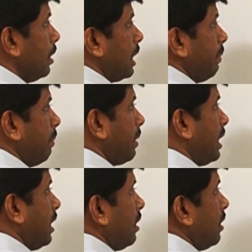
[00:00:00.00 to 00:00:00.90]
Remember
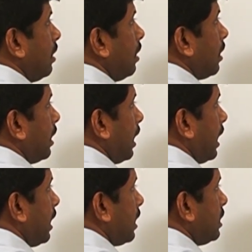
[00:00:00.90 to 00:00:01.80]
that the
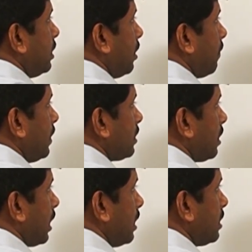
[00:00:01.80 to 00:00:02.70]
energy of this
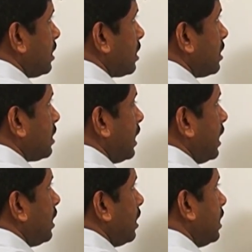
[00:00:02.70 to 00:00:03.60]
transition
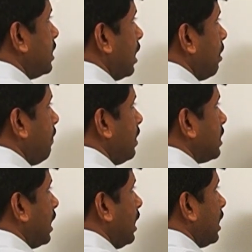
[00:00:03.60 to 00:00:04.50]
state is always
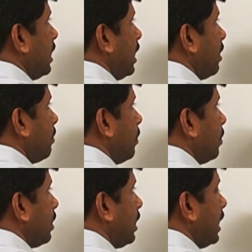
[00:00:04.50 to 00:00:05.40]
higher than
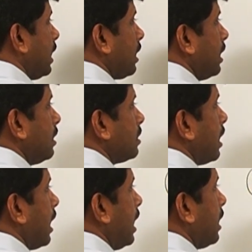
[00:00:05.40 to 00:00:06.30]
both reactants
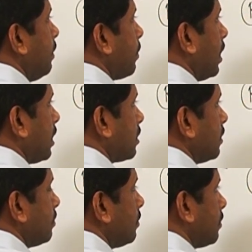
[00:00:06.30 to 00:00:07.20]
and the
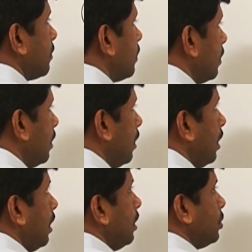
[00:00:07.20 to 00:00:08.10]
products.
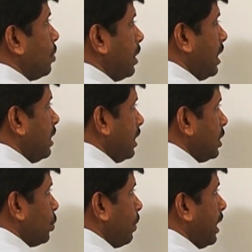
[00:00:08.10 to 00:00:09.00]
So that is the
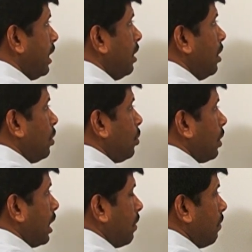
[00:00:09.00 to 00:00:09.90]
reason why to
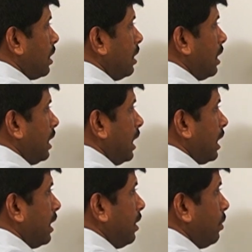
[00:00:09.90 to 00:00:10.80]
convert the
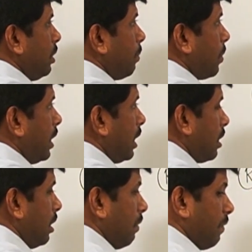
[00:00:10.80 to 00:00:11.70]
reactant to the
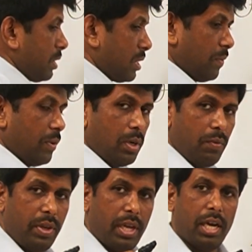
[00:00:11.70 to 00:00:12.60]
product, first of all
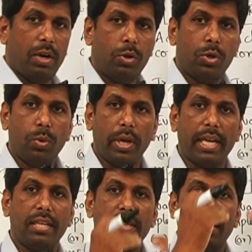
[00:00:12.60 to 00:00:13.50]
we have to
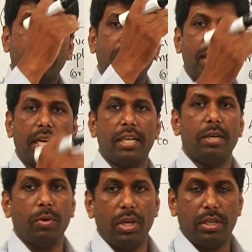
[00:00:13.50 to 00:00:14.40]
excite the reactant
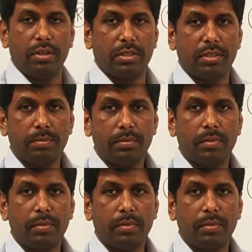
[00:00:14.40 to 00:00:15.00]
molecules.